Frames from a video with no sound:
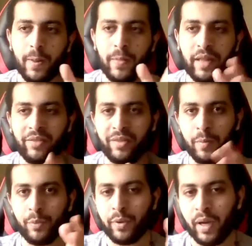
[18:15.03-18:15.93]
That
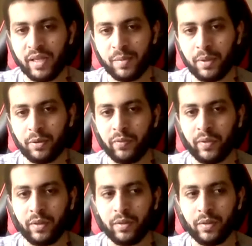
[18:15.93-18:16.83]
deeper aspect of
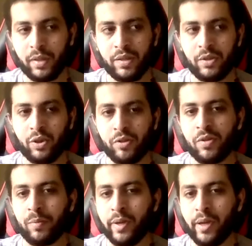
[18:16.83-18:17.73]
it, is it just
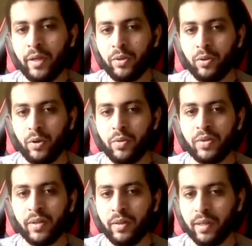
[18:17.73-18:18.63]
applied in
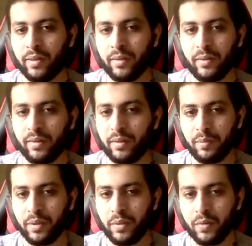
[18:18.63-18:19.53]
those enlightened
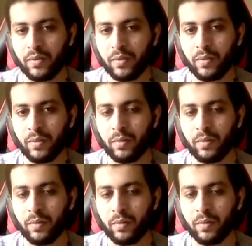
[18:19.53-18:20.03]
beings or